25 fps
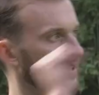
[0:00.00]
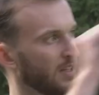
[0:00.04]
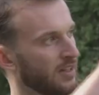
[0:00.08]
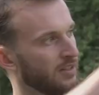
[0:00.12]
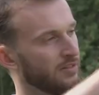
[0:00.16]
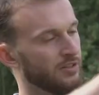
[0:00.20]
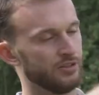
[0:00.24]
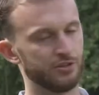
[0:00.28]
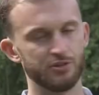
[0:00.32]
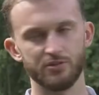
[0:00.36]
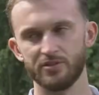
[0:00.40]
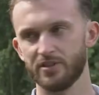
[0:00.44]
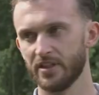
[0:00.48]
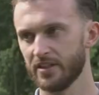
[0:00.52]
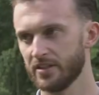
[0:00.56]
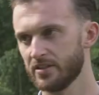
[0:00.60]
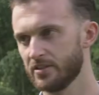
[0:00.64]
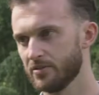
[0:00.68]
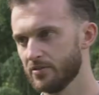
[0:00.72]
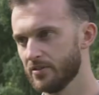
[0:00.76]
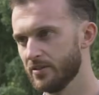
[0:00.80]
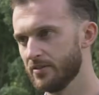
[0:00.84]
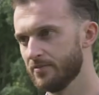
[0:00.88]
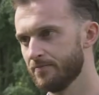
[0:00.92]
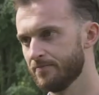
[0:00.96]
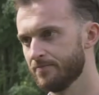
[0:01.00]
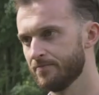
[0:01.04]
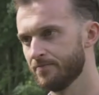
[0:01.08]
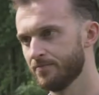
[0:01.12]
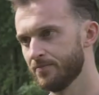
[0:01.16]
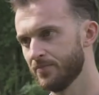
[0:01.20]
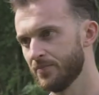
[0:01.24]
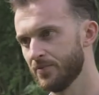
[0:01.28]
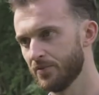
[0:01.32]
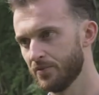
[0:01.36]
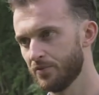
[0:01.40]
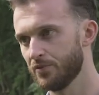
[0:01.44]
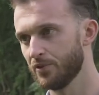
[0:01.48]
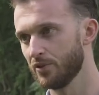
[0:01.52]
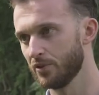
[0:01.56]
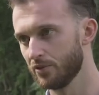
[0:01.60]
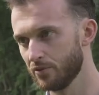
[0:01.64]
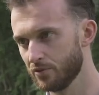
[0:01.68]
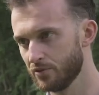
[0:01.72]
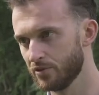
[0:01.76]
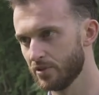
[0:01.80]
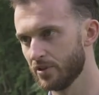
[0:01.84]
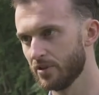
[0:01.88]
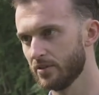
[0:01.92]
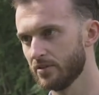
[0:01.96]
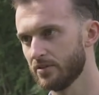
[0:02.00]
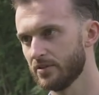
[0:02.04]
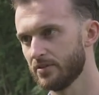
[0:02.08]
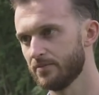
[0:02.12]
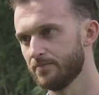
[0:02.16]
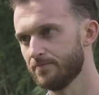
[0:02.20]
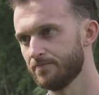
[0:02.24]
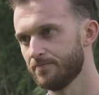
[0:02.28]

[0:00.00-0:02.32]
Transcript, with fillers: and the trajectory for the good shots.